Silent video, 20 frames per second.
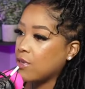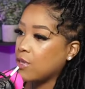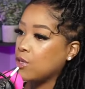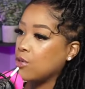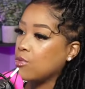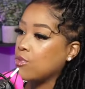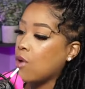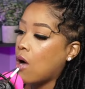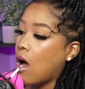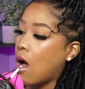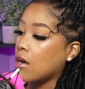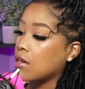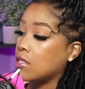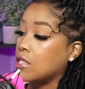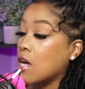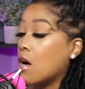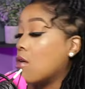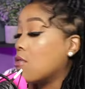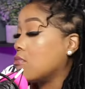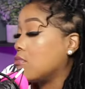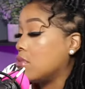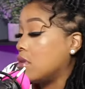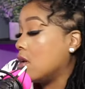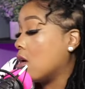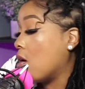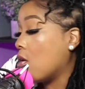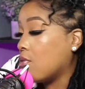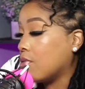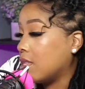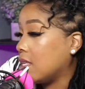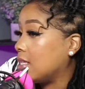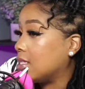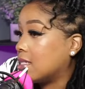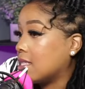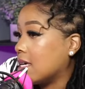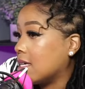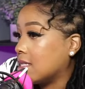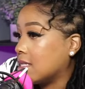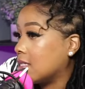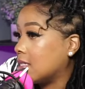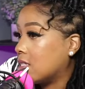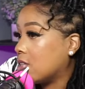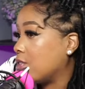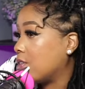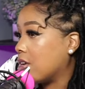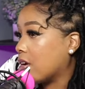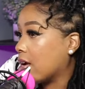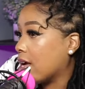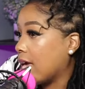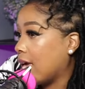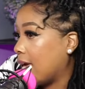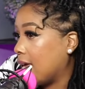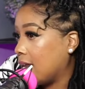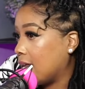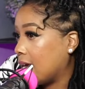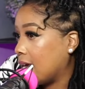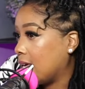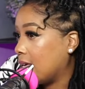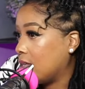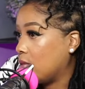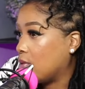You don't know these things until you're in it.